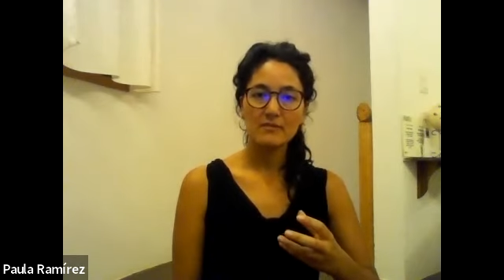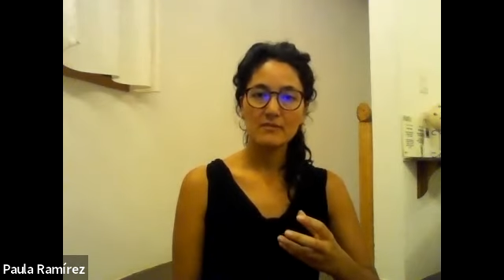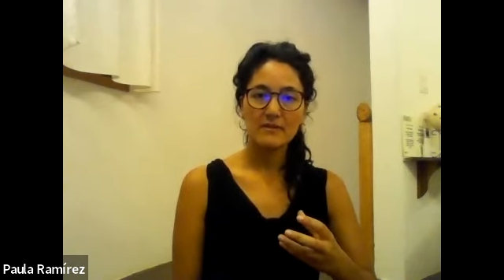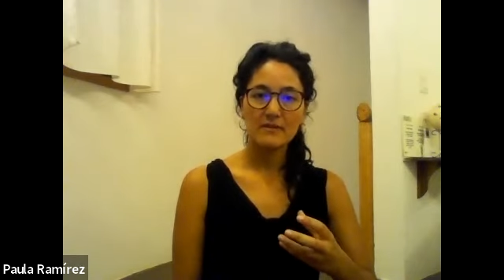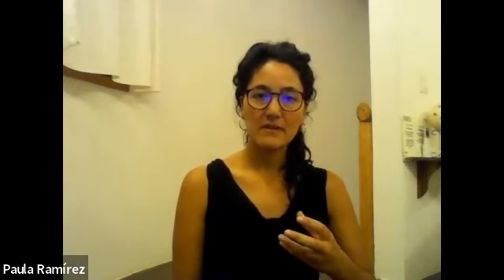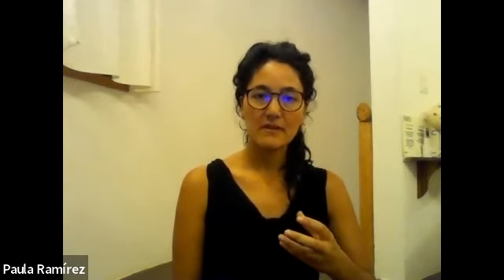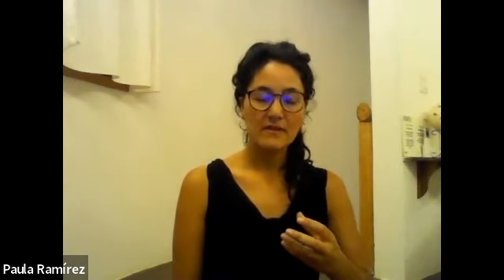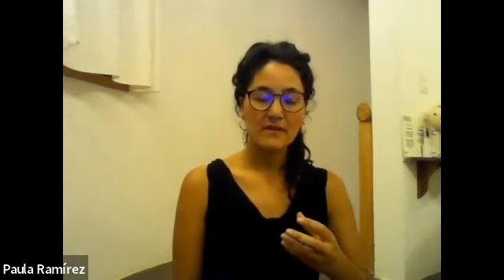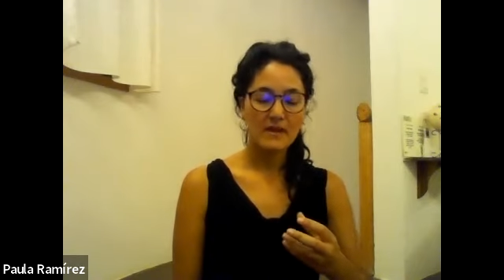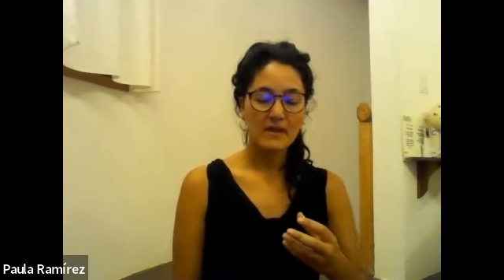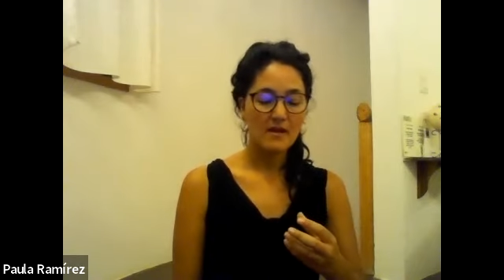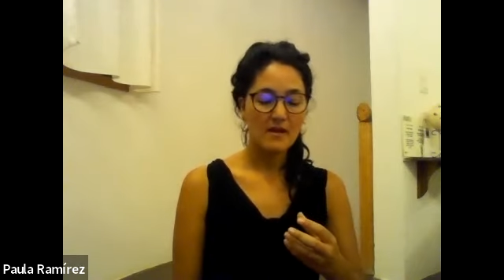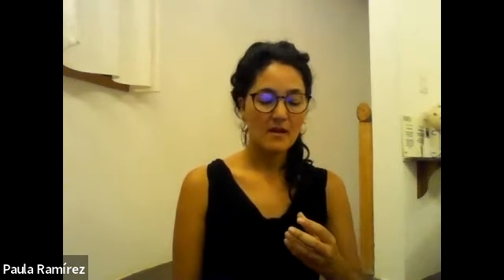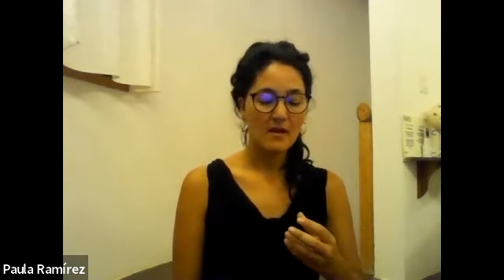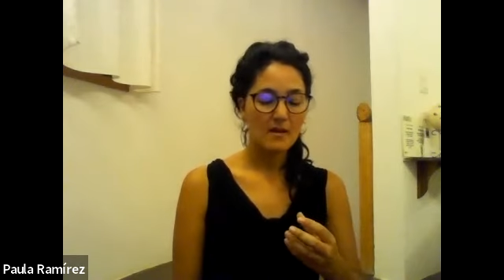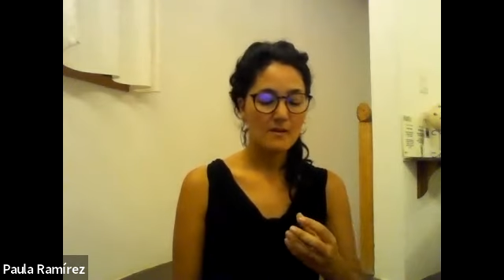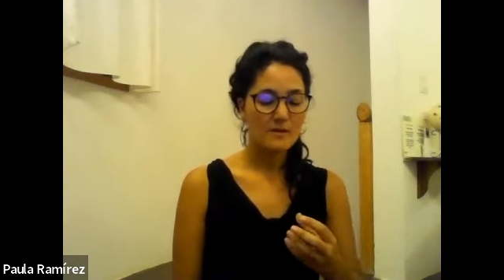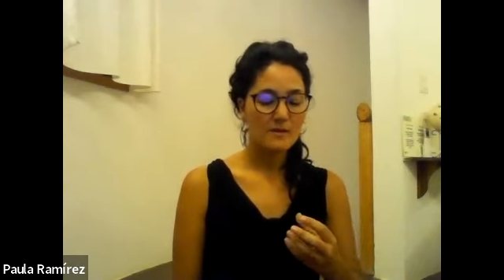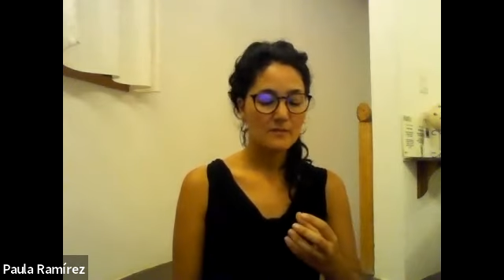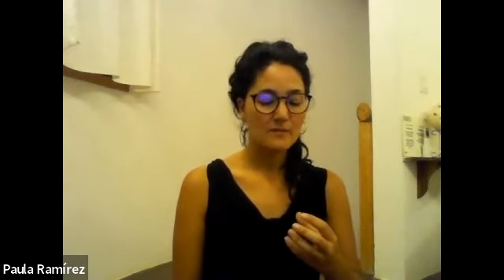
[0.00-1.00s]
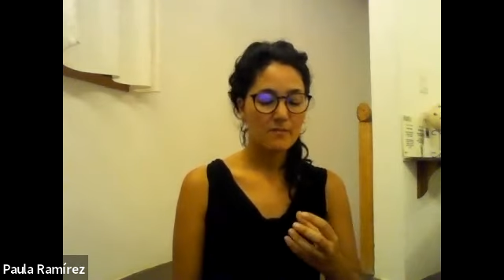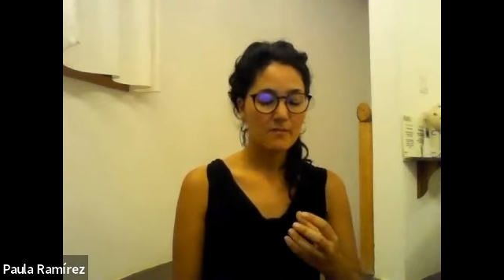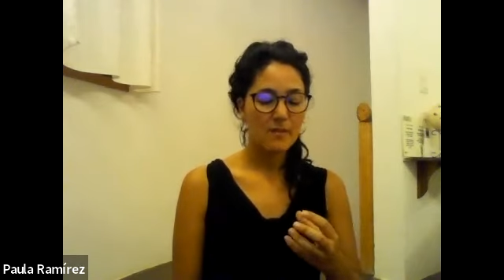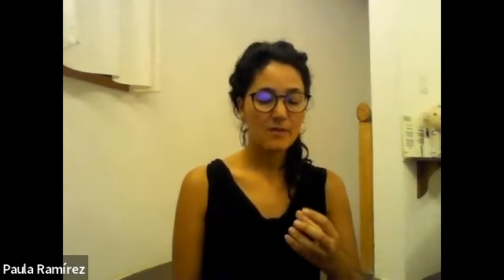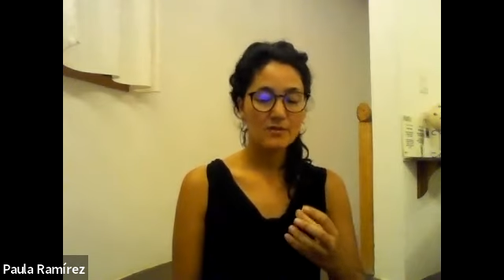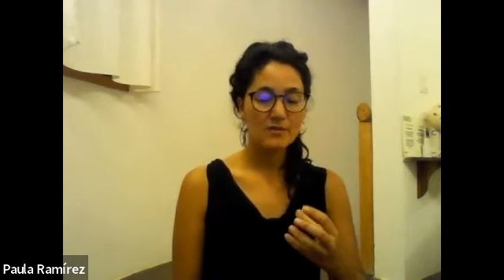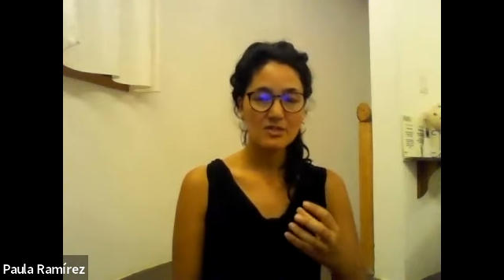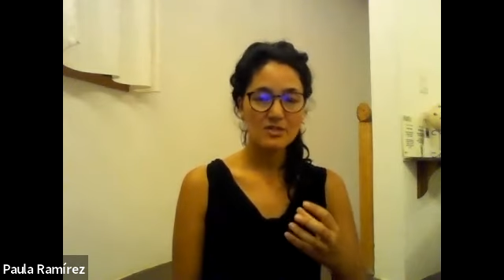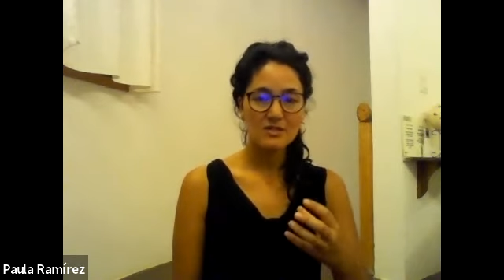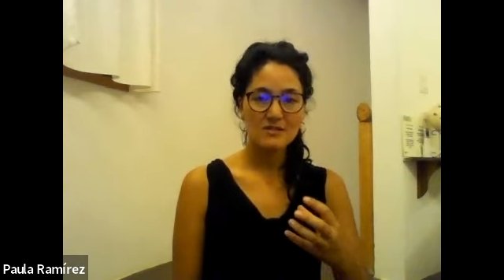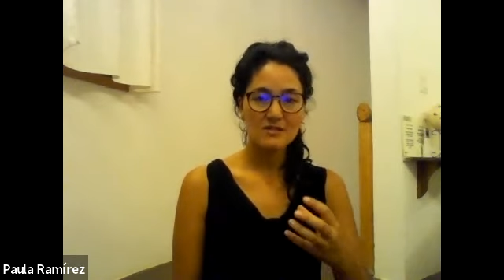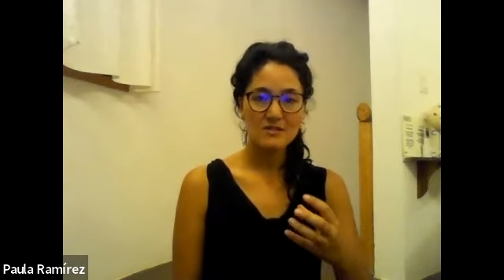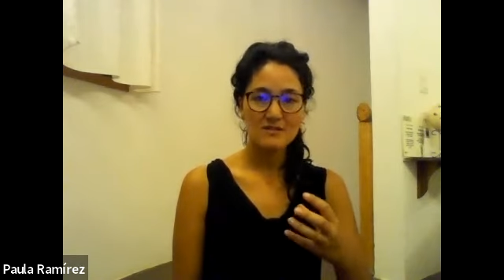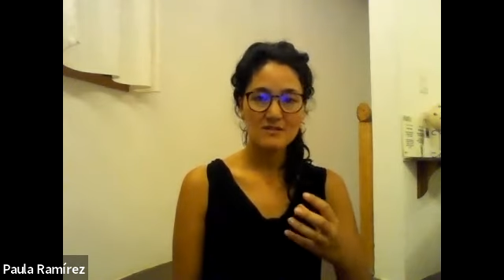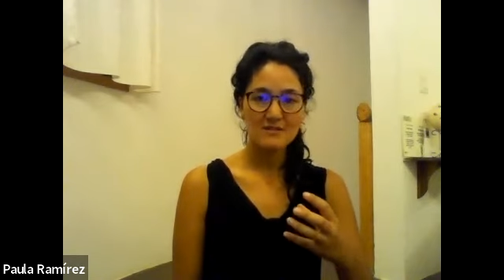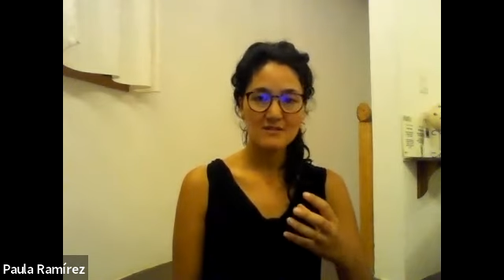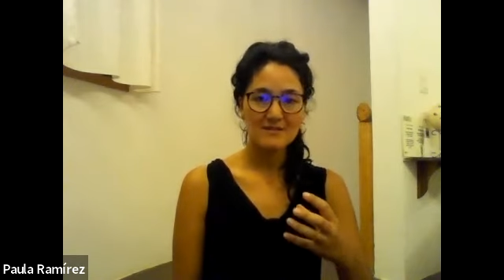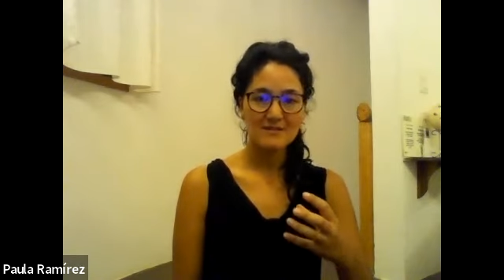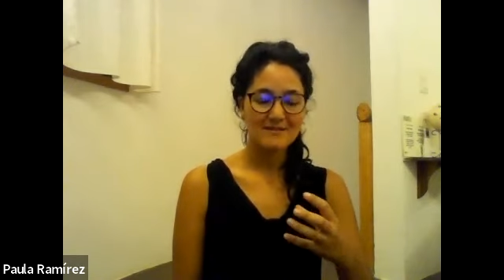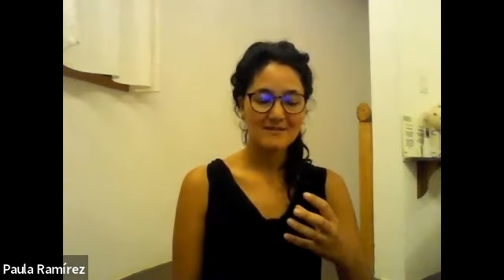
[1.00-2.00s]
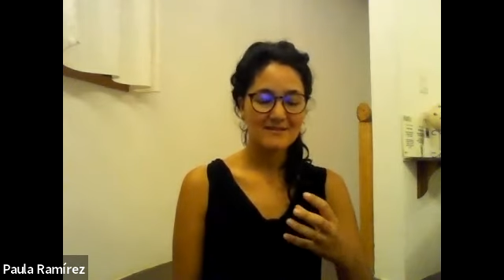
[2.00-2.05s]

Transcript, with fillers: that they are sponges